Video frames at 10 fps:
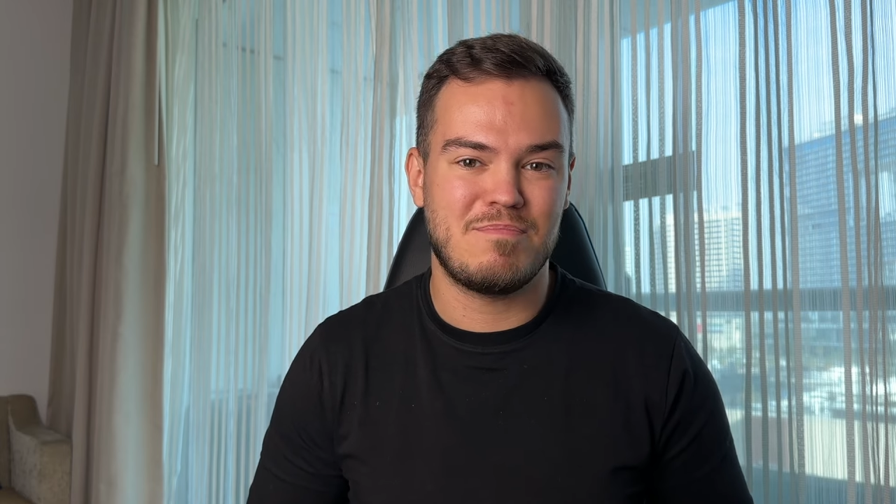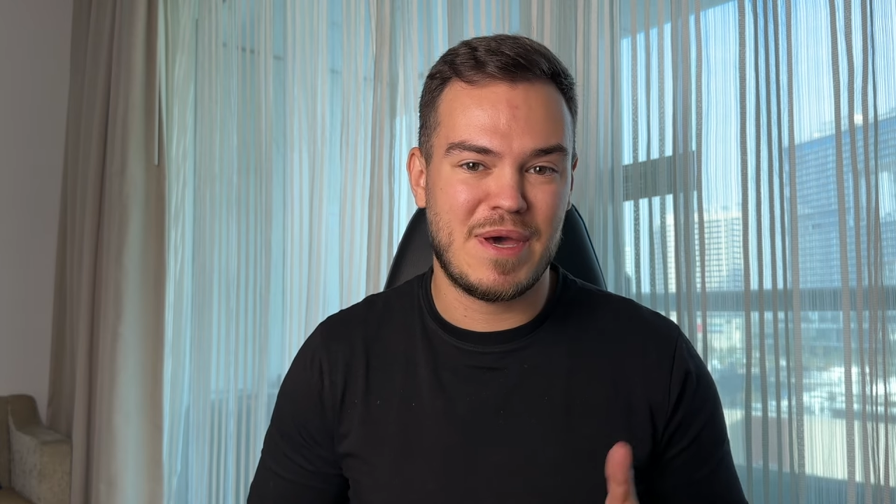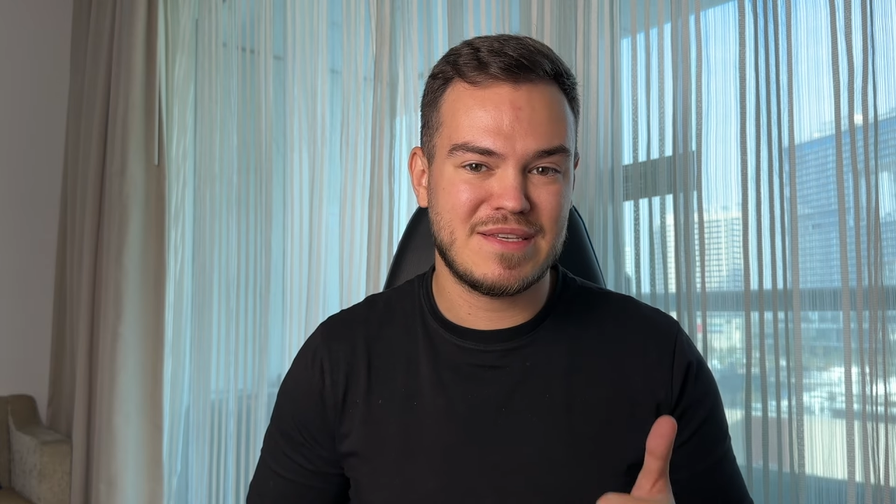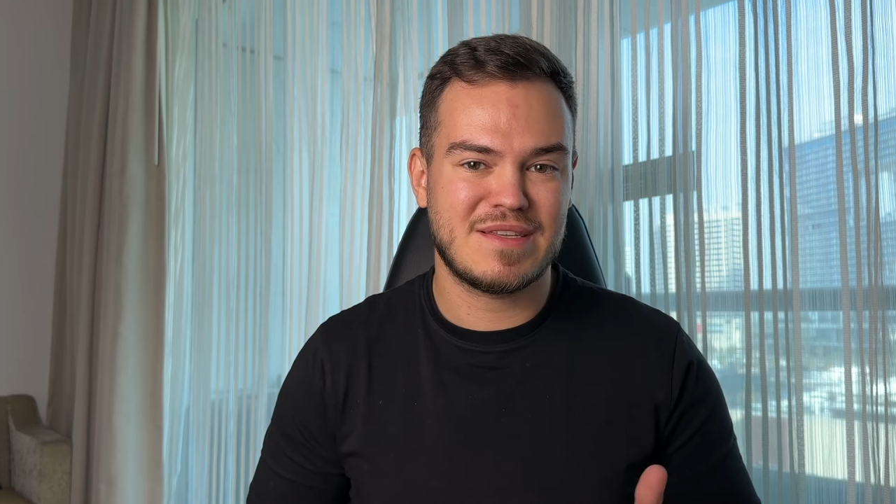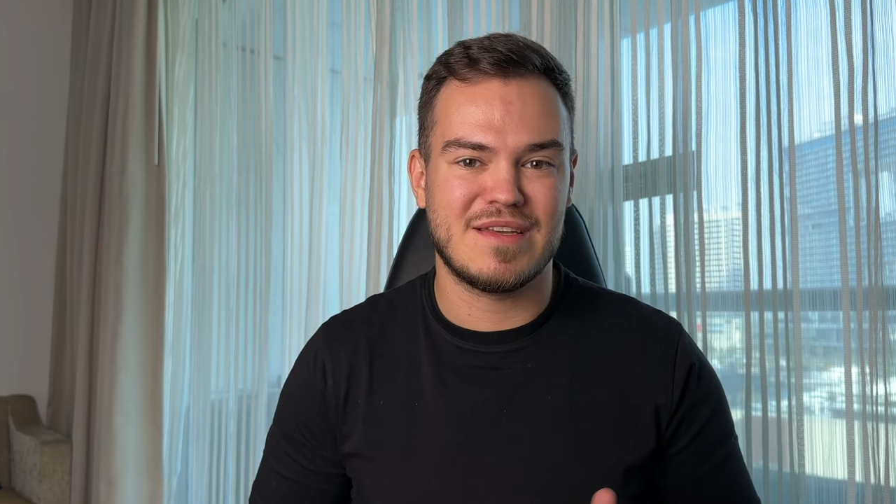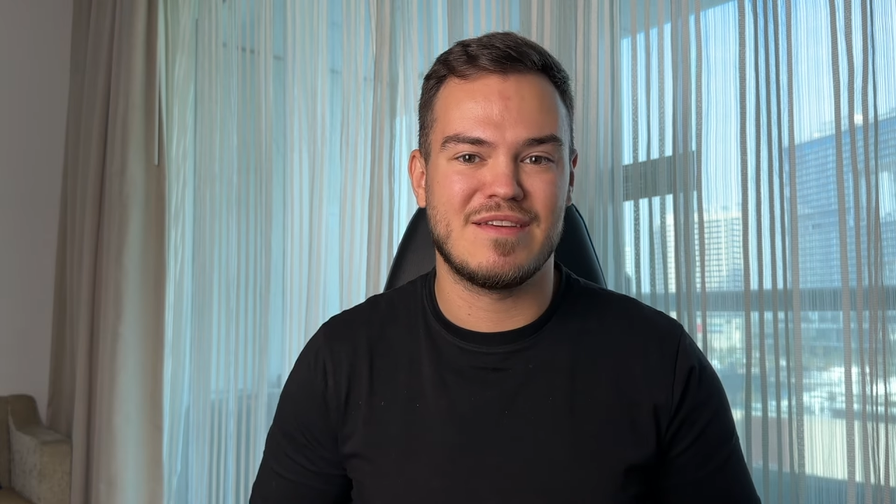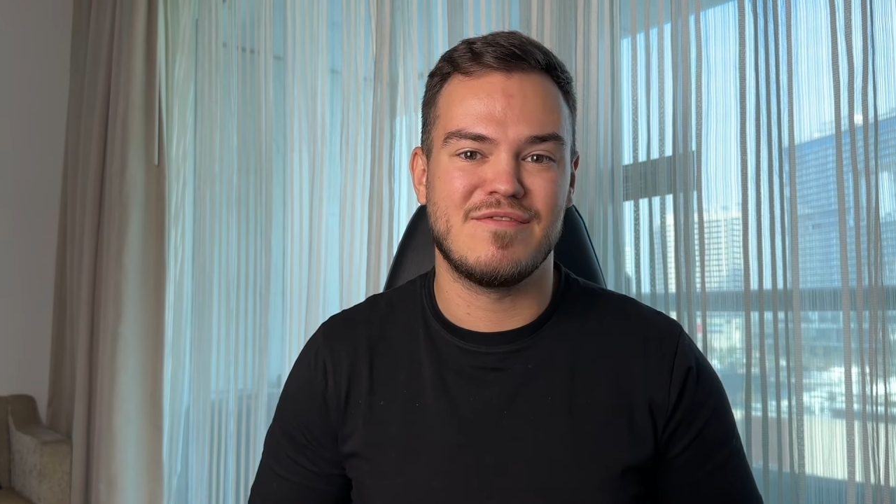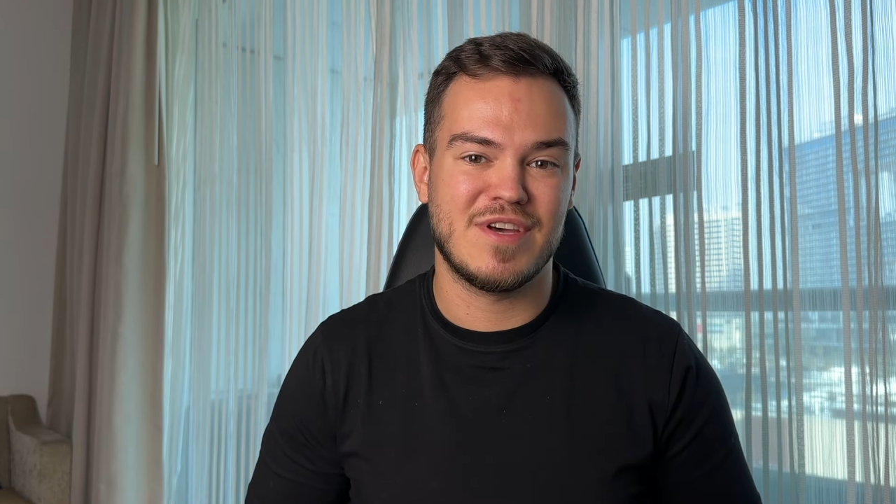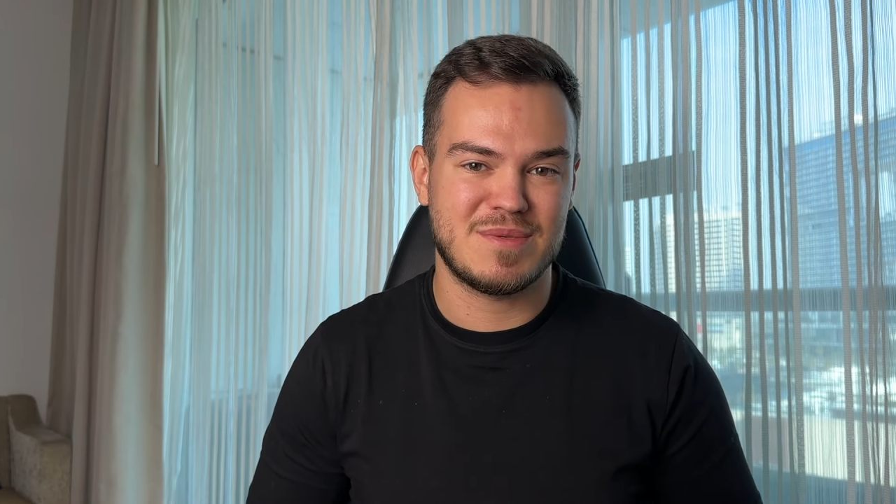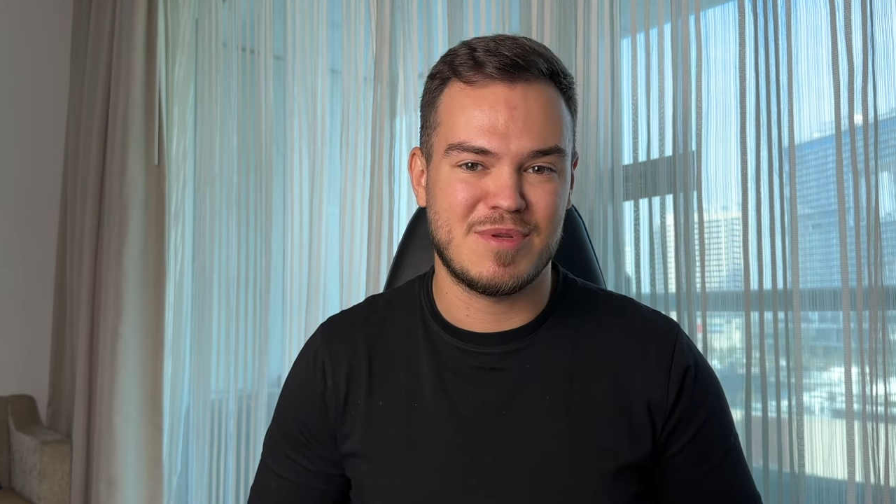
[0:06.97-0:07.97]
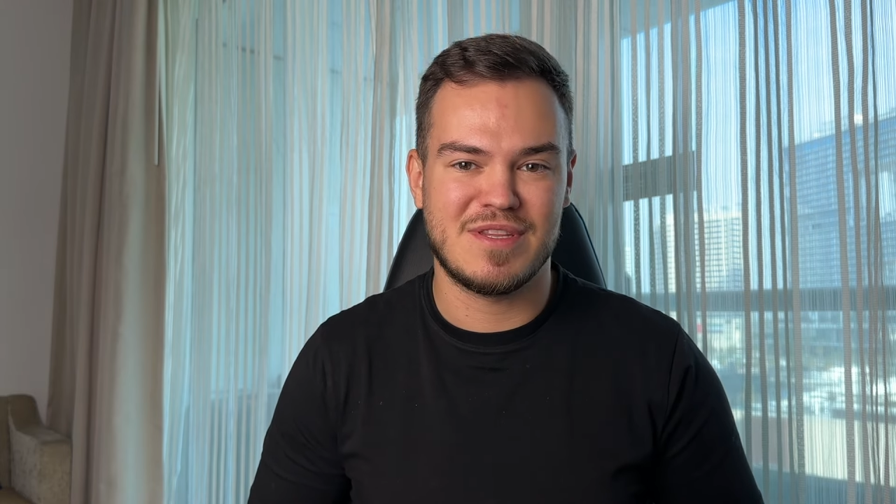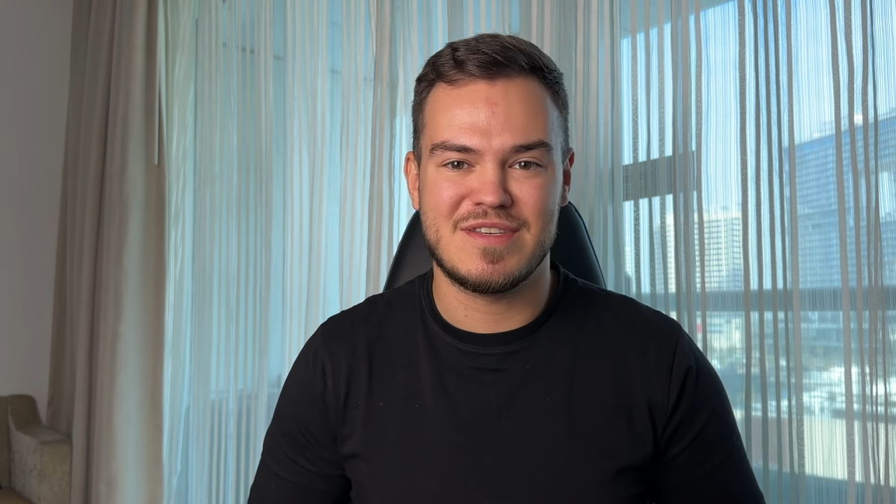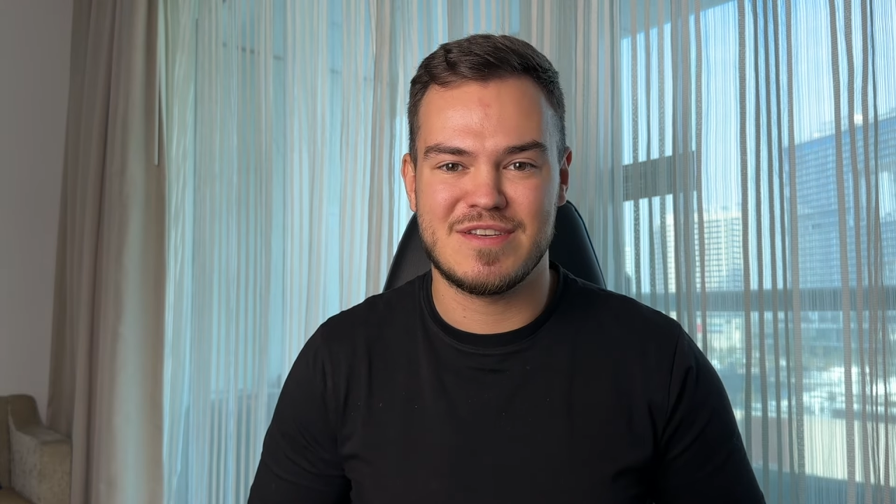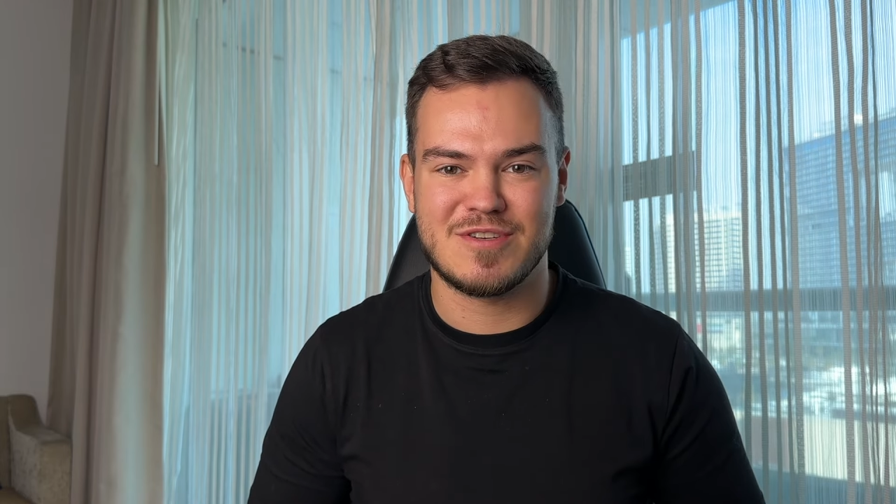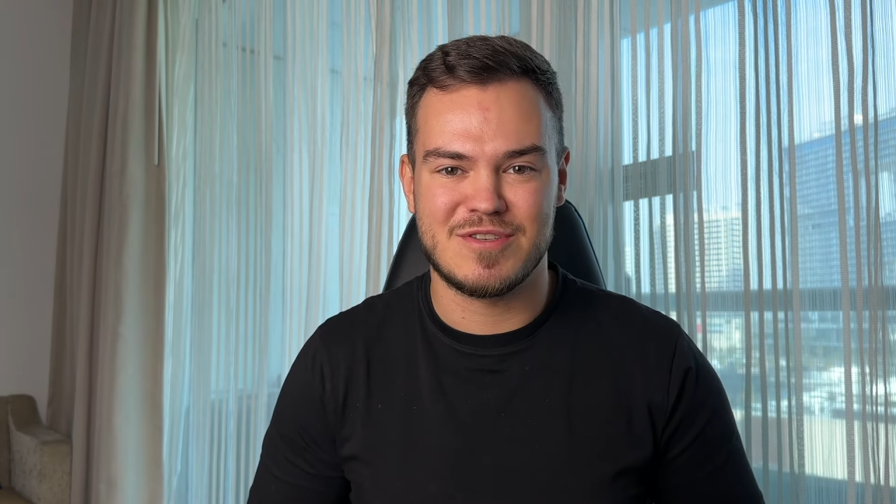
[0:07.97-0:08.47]
best investment
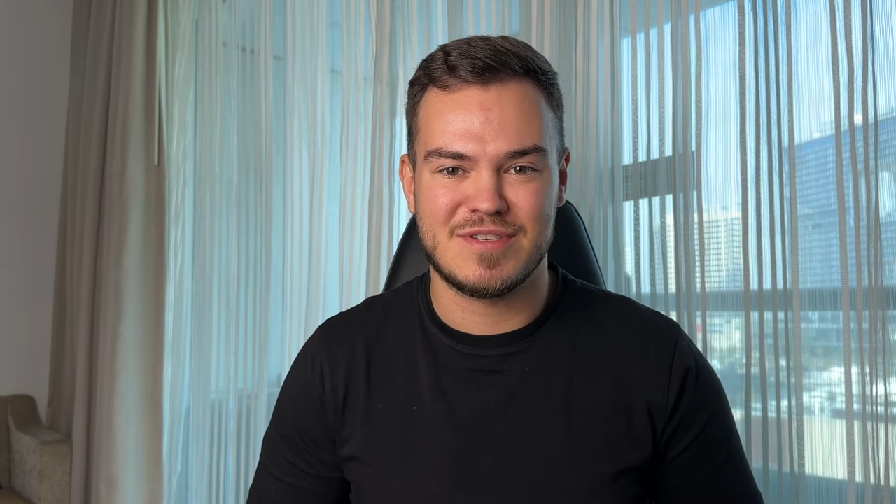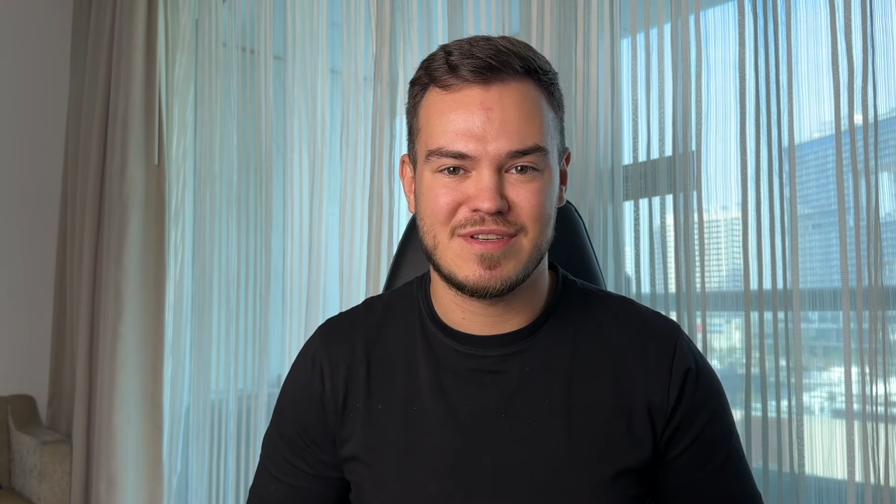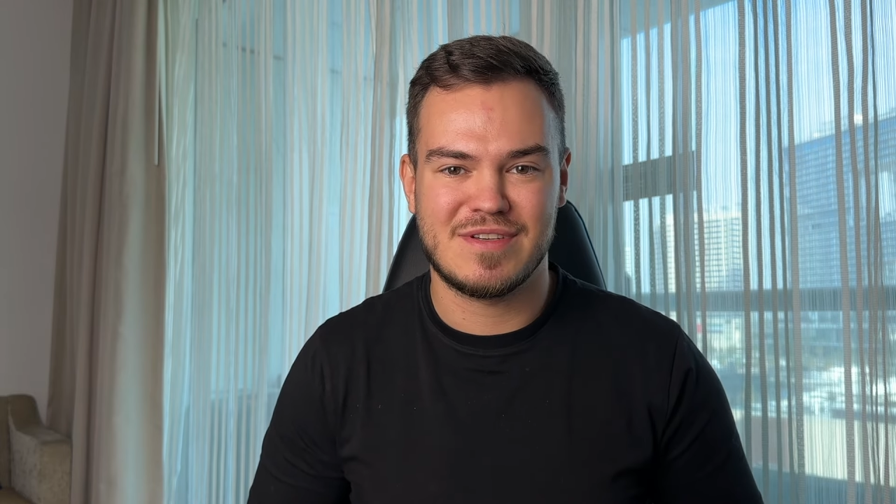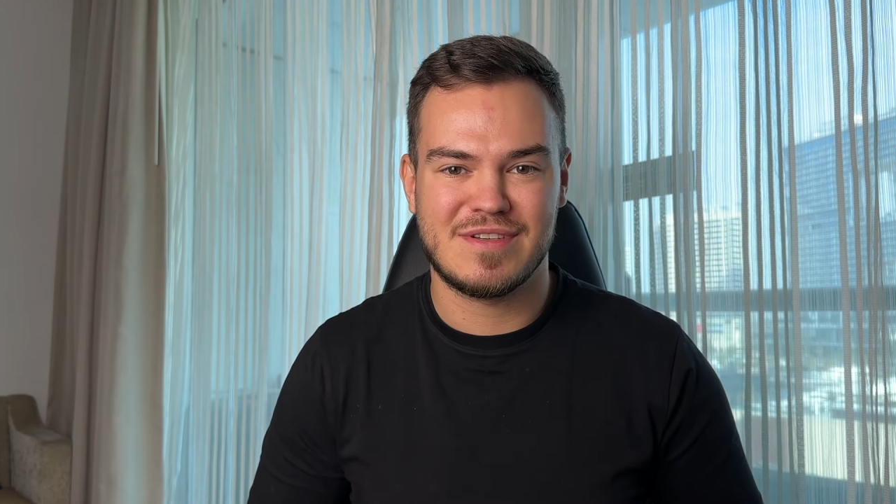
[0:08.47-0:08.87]
decisions.